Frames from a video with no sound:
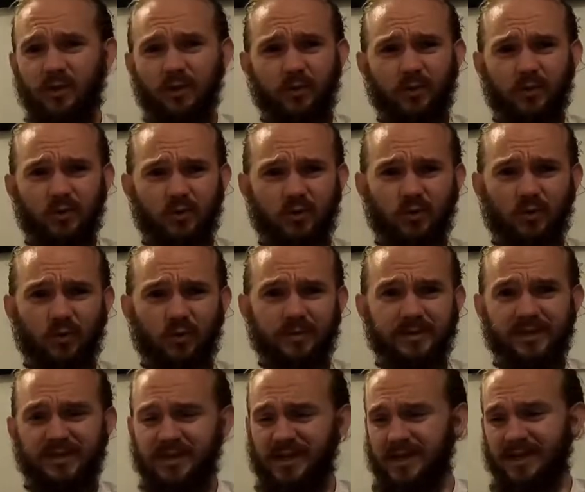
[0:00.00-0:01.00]
You know, there's no
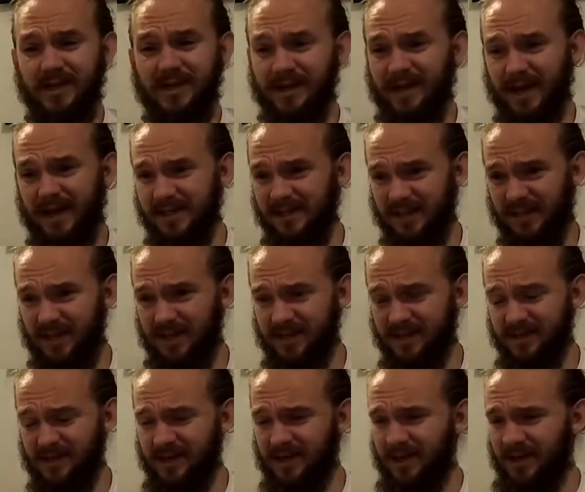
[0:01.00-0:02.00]
mistaking
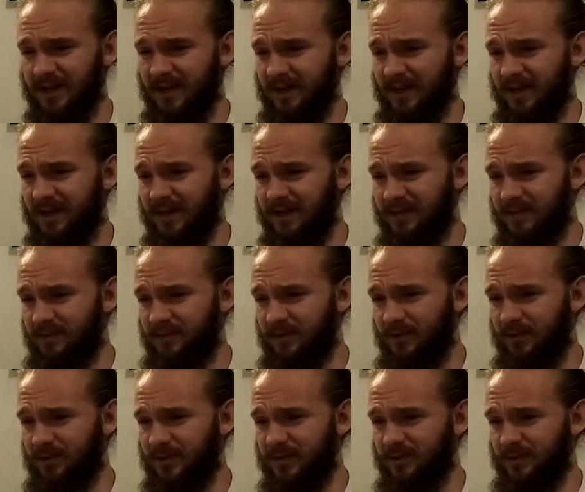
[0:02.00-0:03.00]
Cascade, Uh, to be
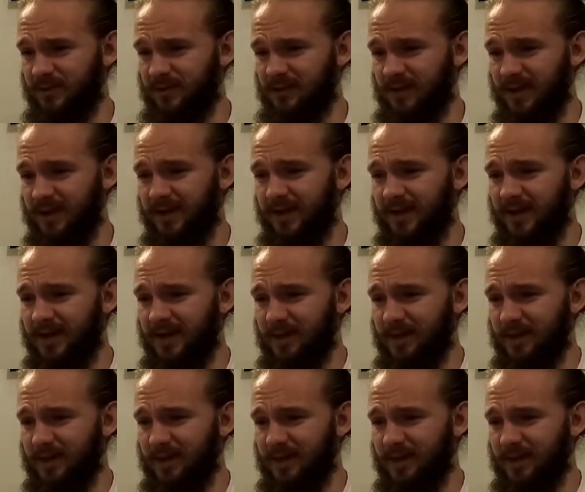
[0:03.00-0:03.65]
honest with you.